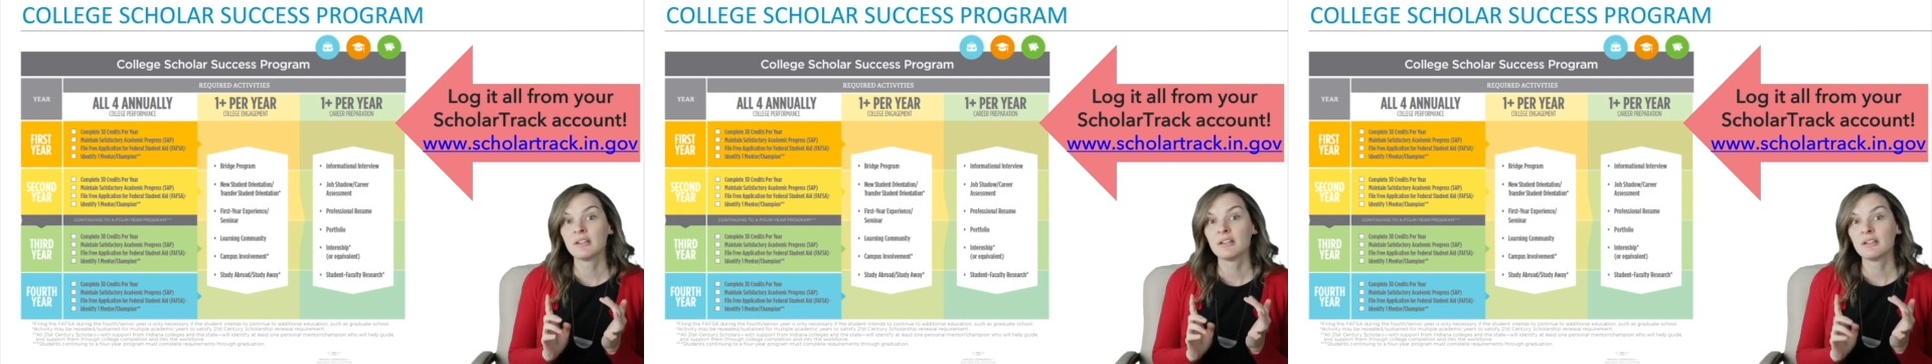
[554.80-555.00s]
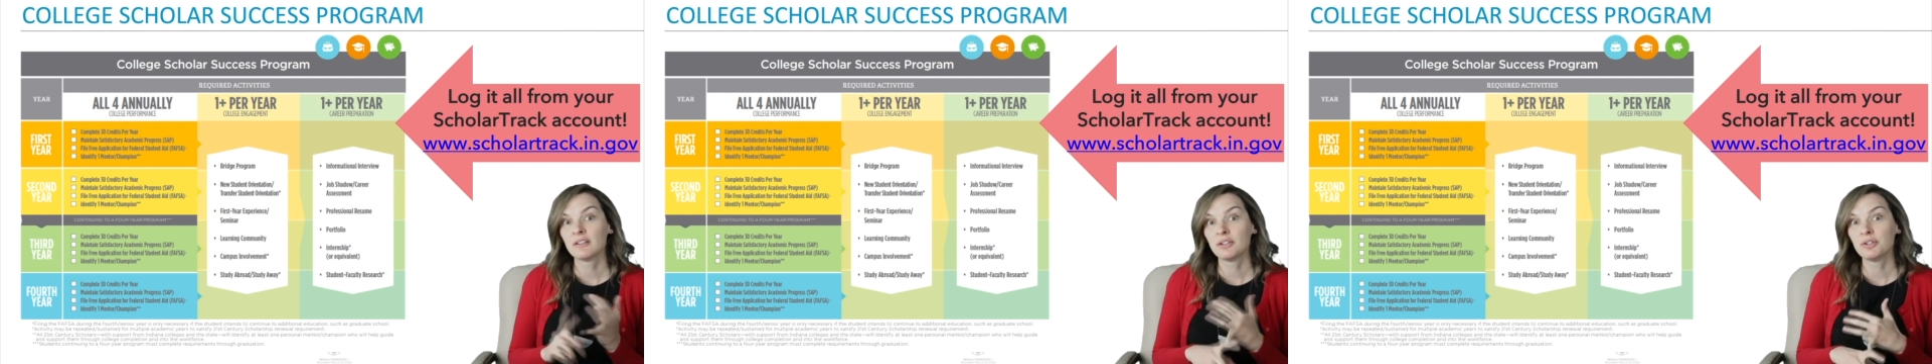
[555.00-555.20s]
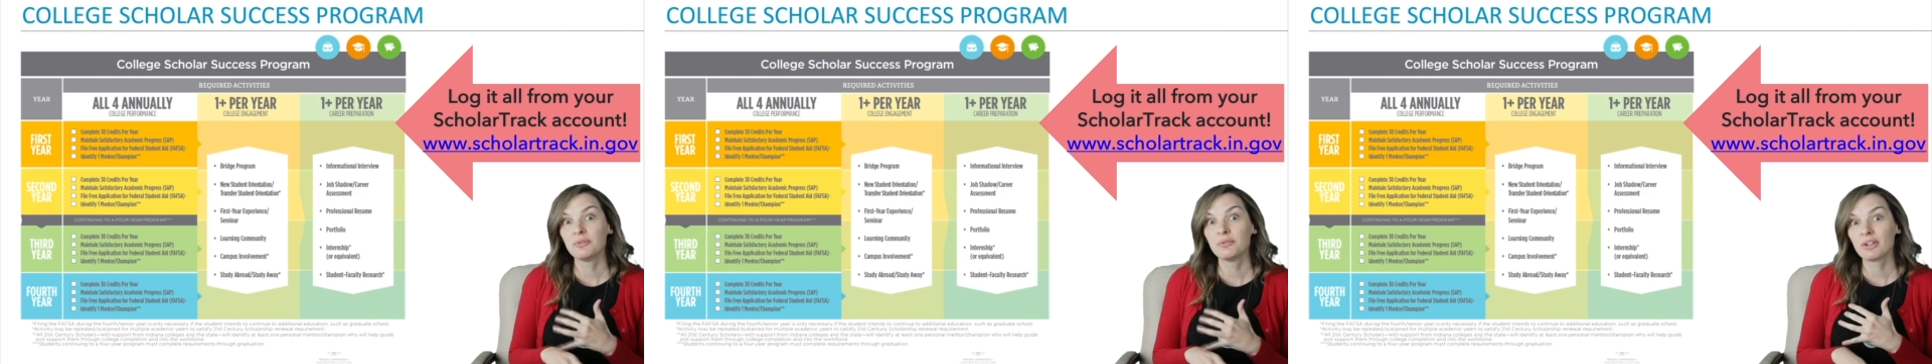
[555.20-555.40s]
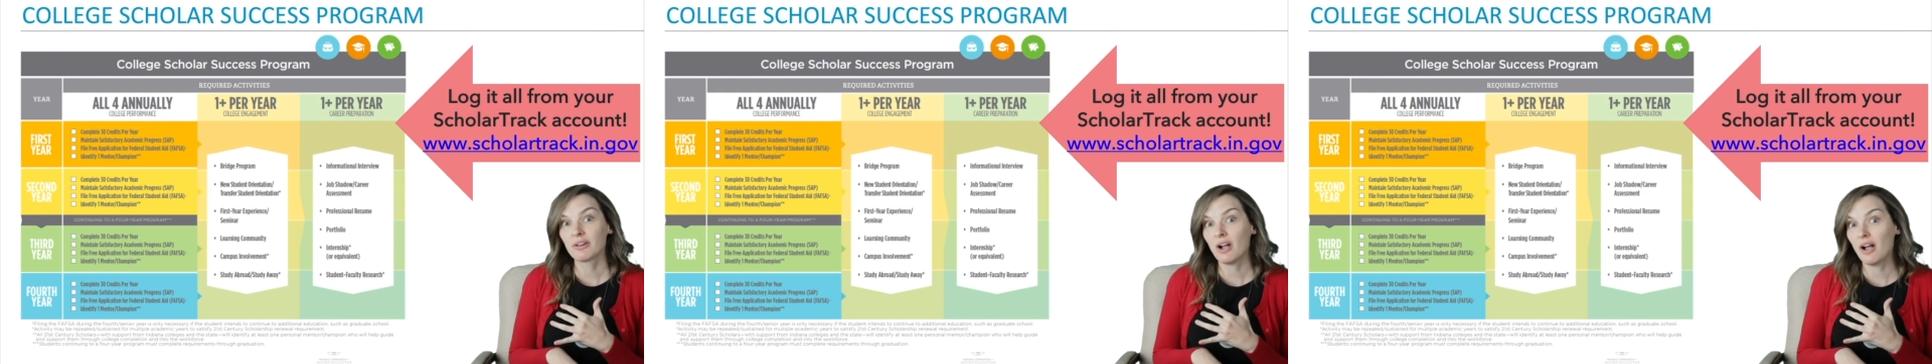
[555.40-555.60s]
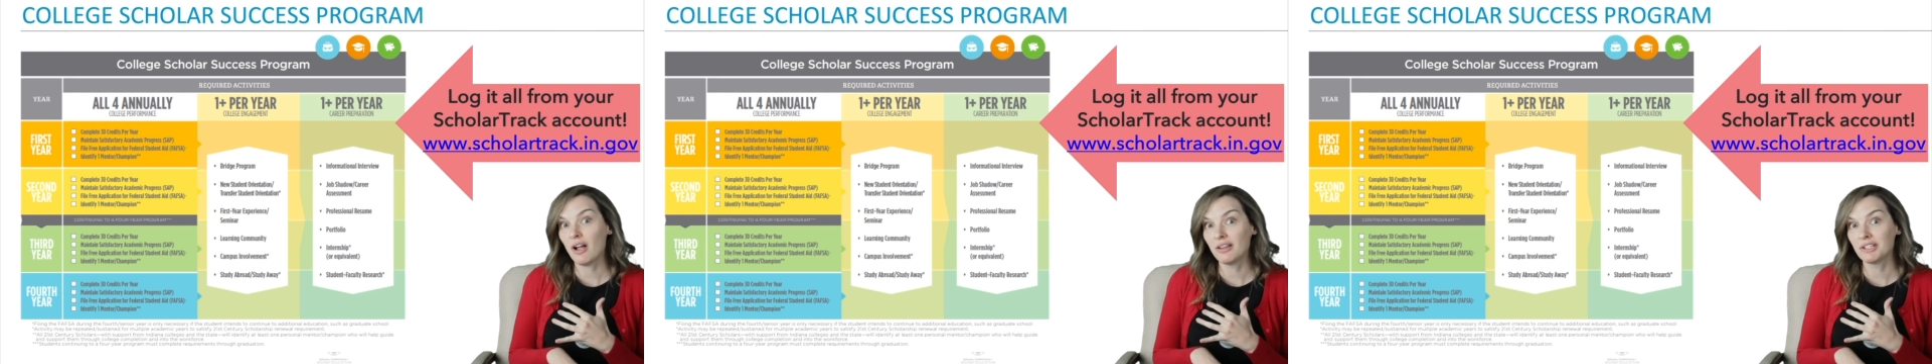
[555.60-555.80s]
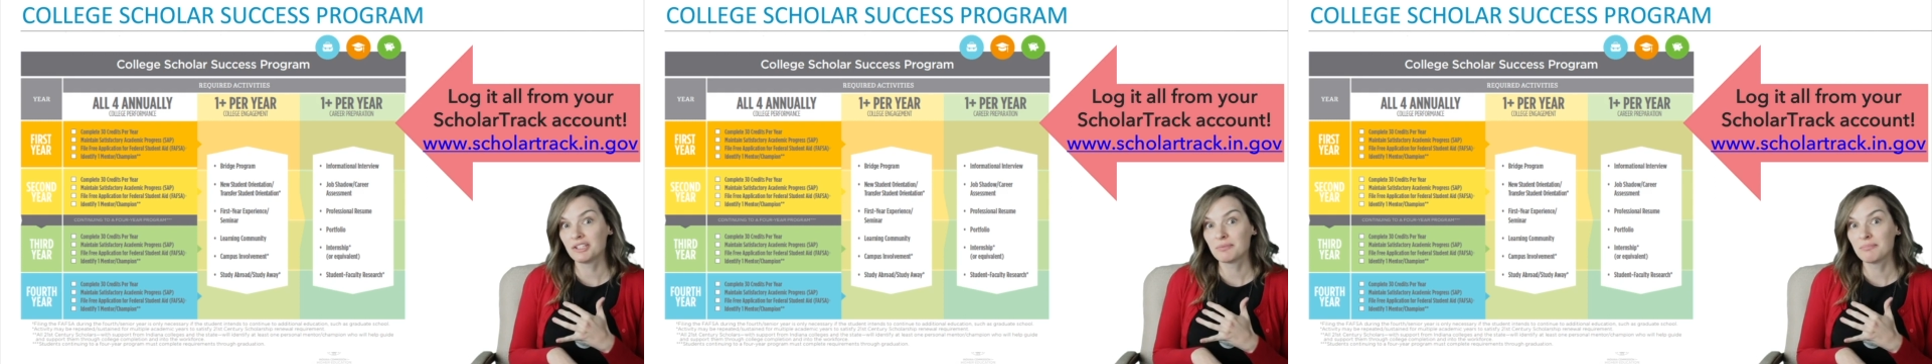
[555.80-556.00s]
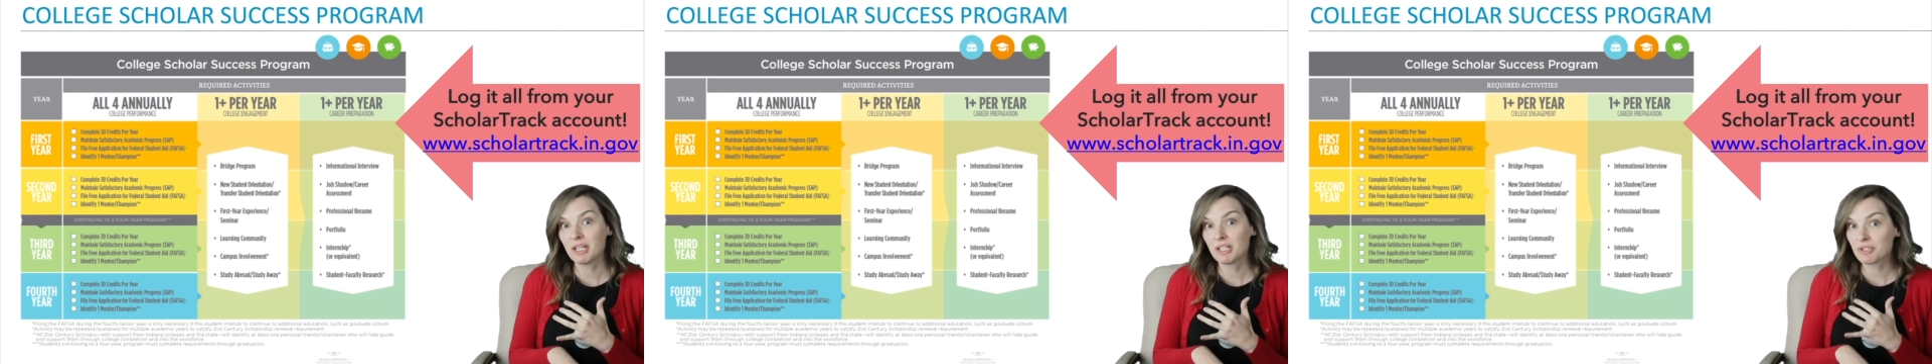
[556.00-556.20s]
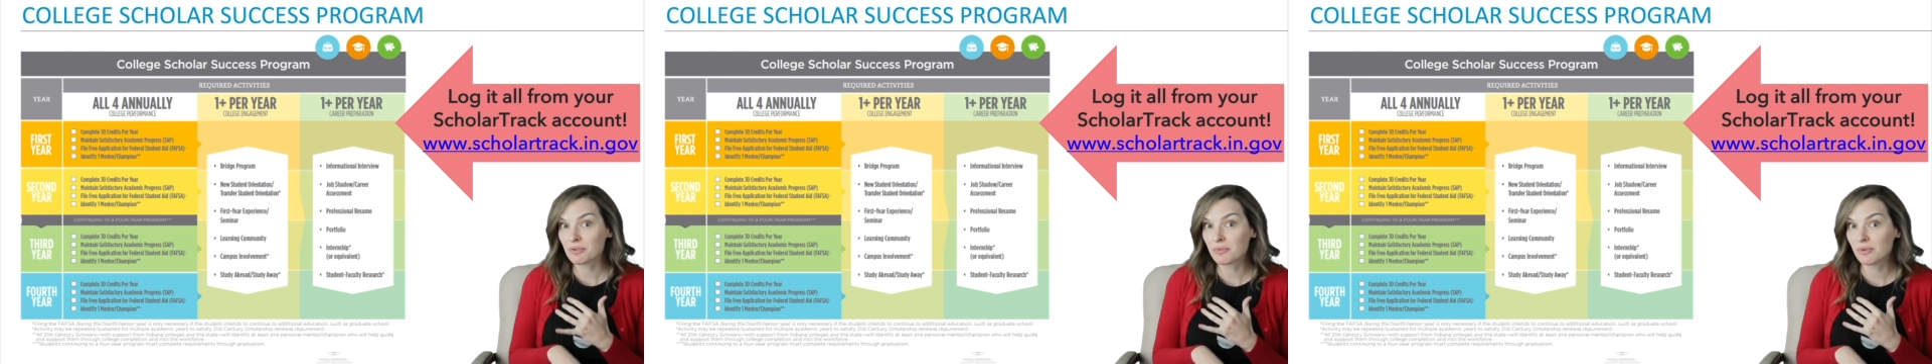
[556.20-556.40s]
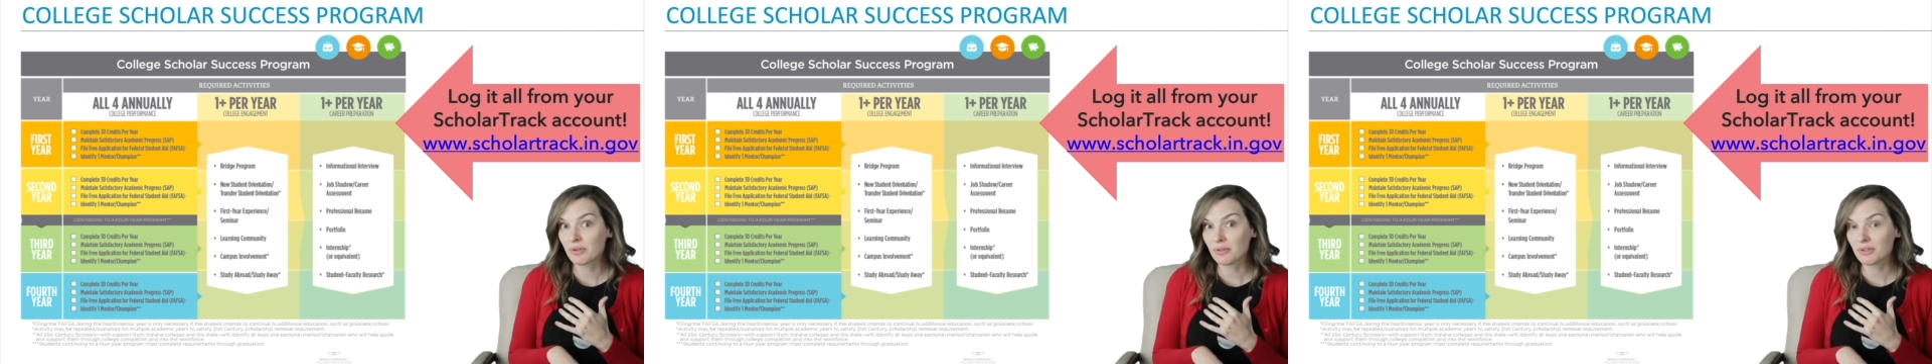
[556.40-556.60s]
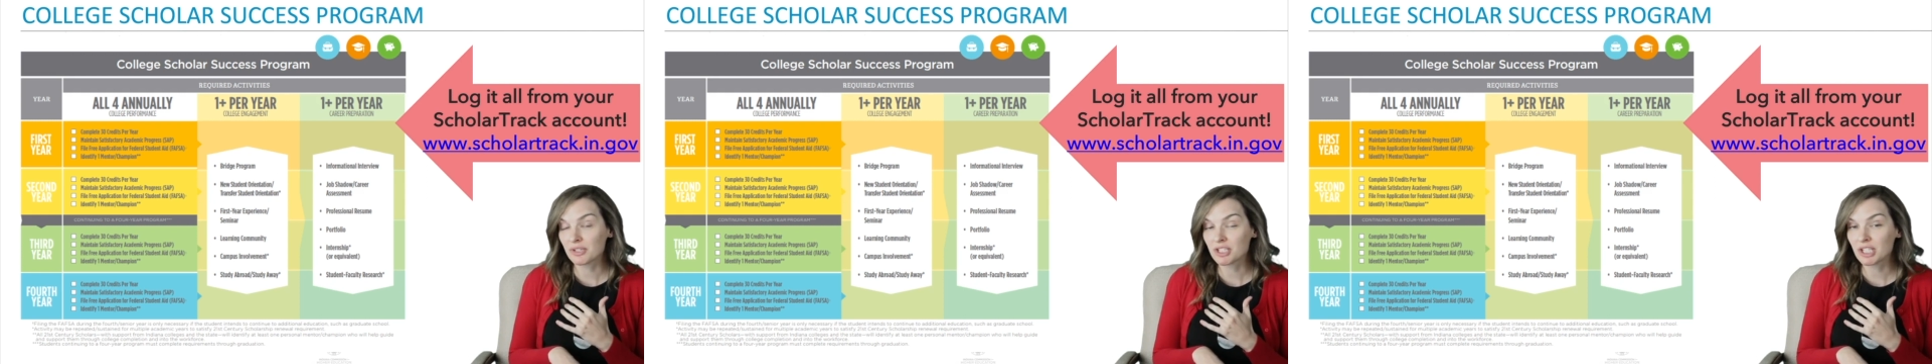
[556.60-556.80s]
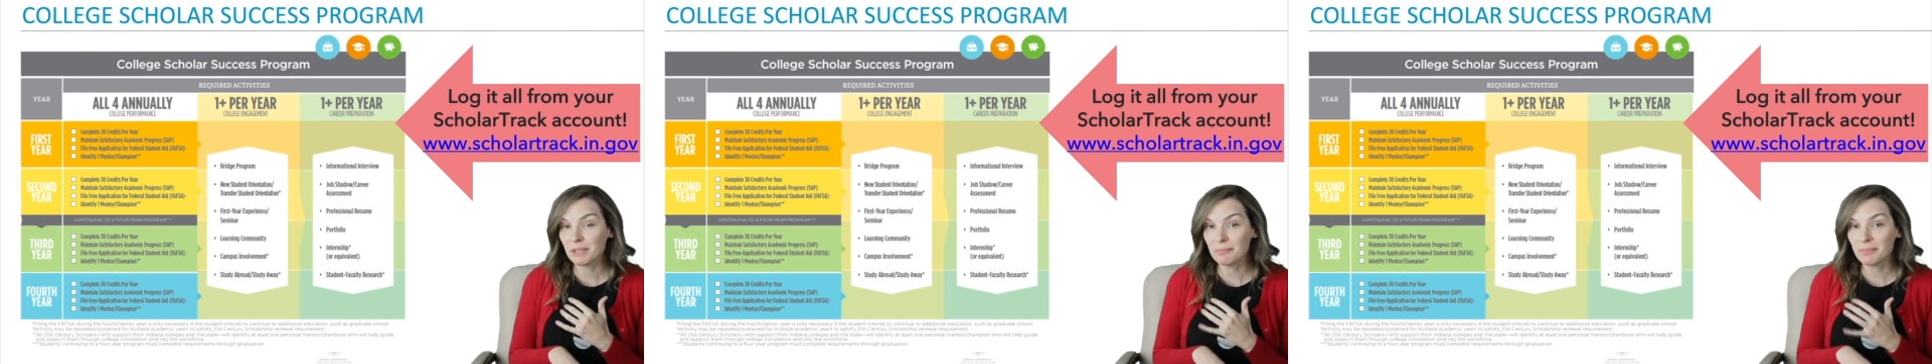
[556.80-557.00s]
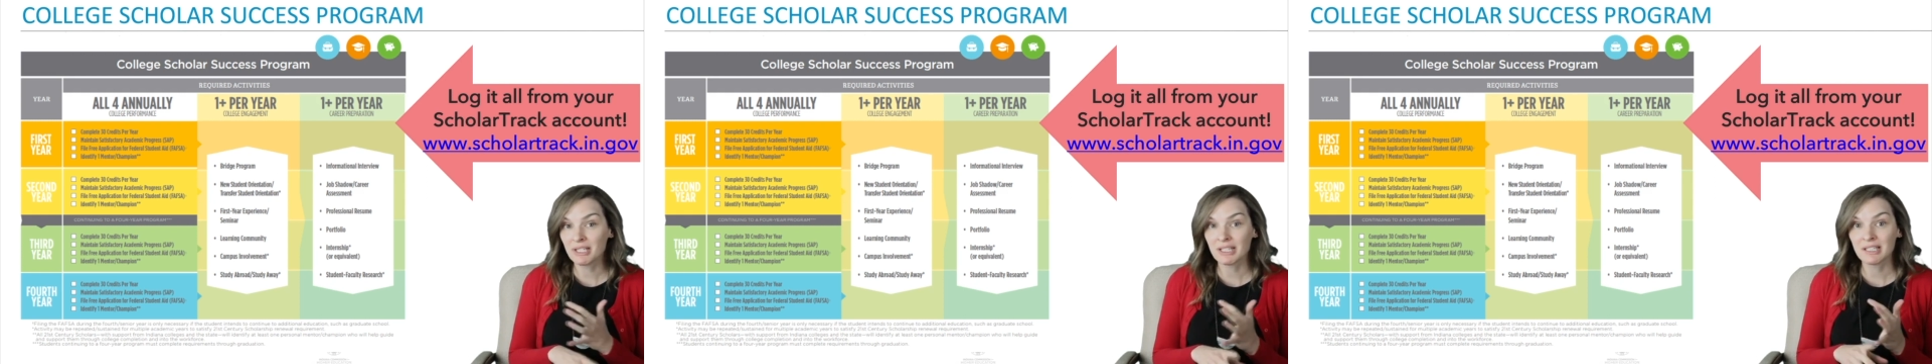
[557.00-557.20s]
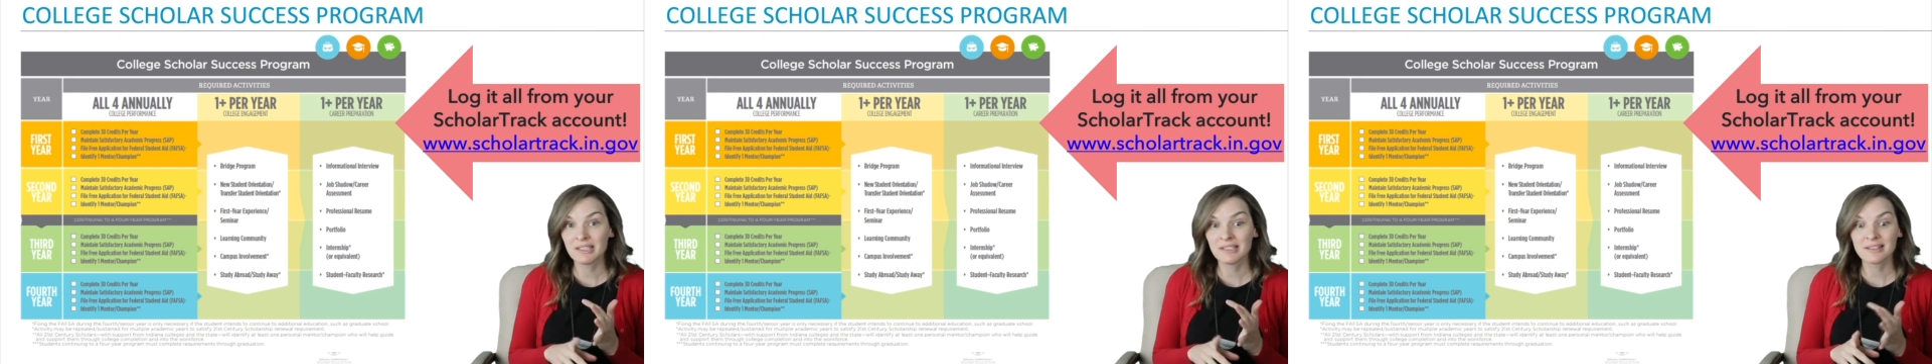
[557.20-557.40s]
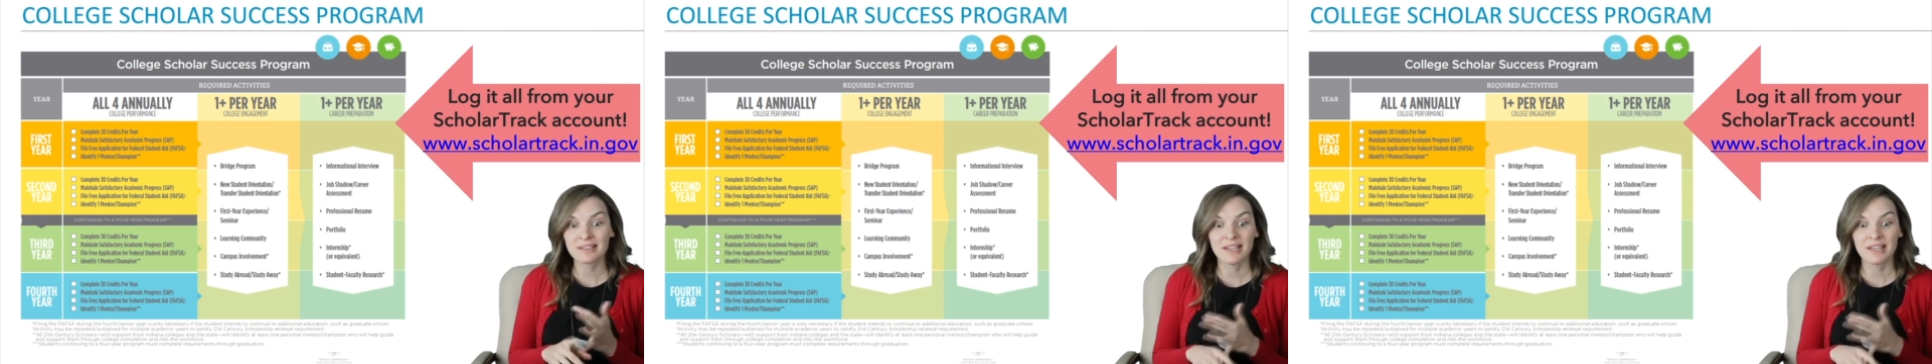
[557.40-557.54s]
who your college mentor or champion is,